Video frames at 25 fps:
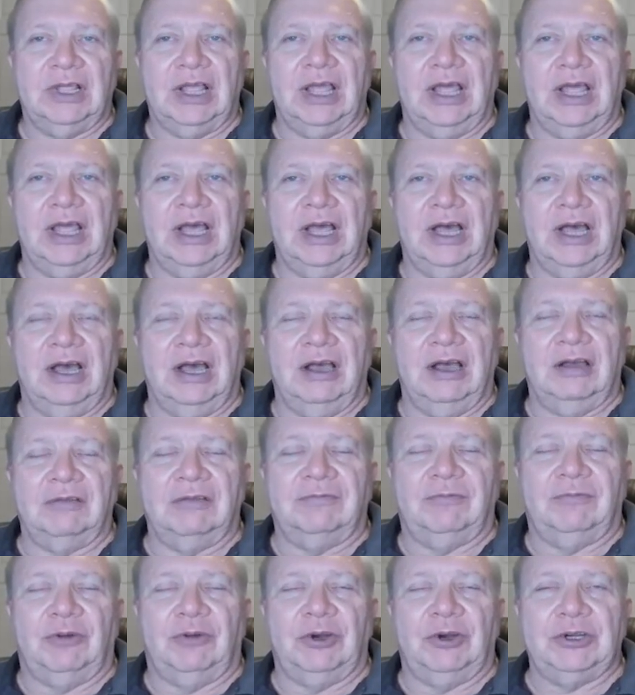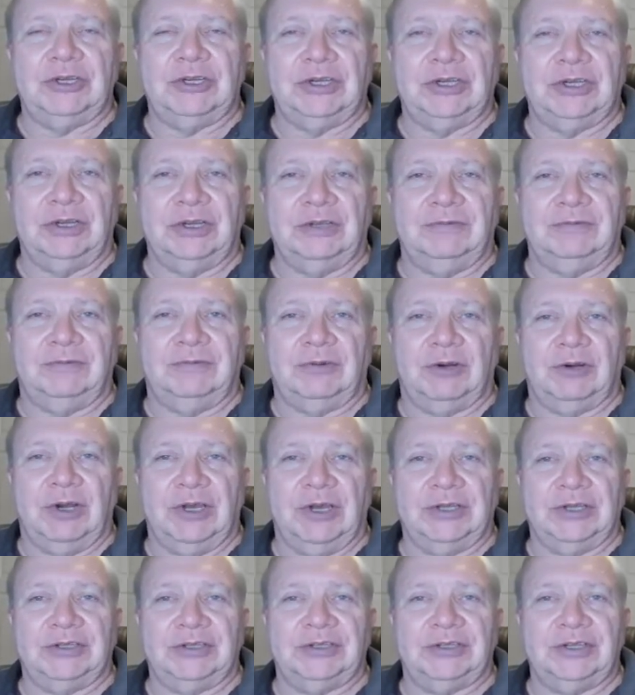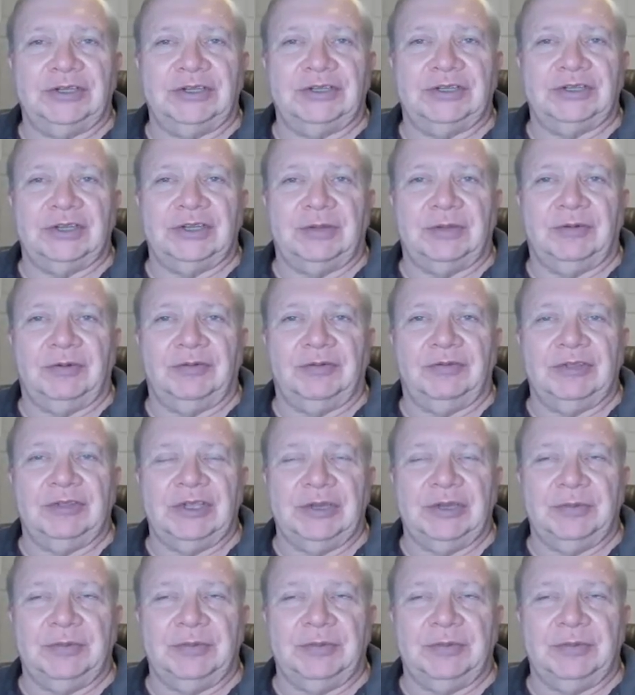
Uh, fortunately for us, some of the